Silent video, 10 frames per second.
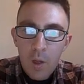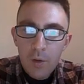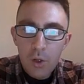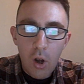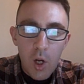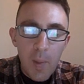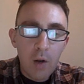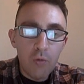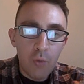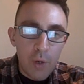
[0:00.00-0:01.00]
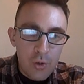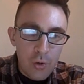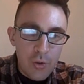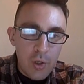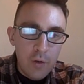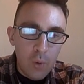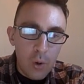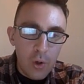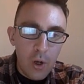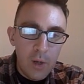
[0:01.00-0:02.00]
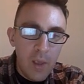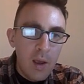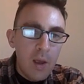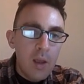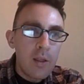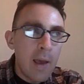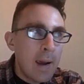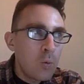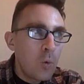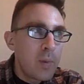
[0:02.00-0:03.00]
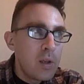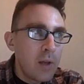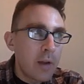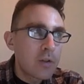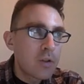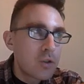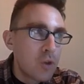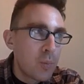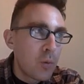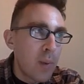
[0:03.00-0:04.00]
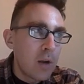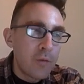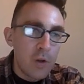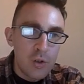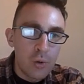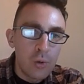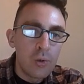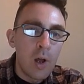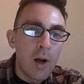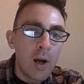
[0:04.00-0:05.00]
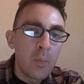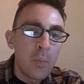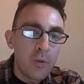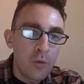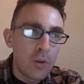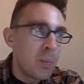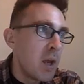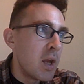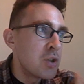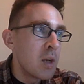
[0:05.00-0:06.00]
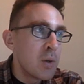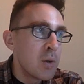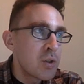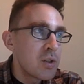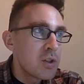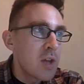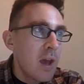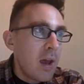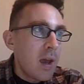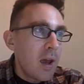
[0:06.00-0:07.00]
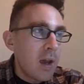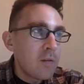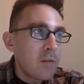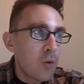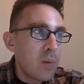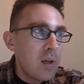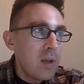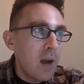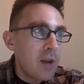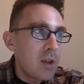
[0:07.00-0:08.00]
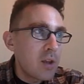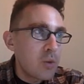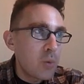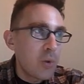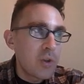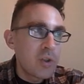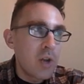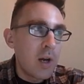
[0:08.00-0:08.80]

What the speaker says: to talk about research that you've worked on, that will be like super beneficial for the PhD admissions. And for me, I think this was